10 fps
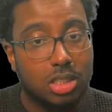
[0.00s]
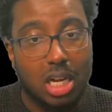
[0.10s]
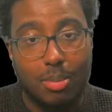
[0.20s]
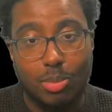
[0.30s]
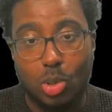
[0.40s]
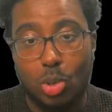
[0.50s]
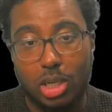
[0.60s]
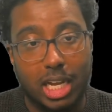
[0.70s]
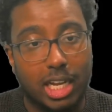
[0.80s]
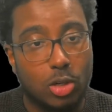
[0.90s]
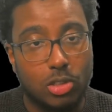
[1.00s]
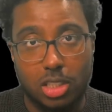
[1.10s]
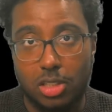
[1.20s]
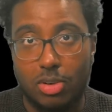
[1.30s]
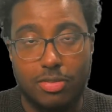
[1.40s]
I'm not getting onto
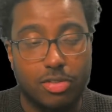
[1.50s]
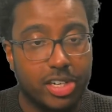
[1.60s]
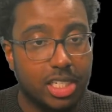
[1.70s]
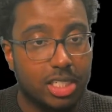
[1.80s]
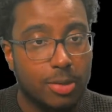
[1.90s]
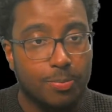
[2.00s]
the referees.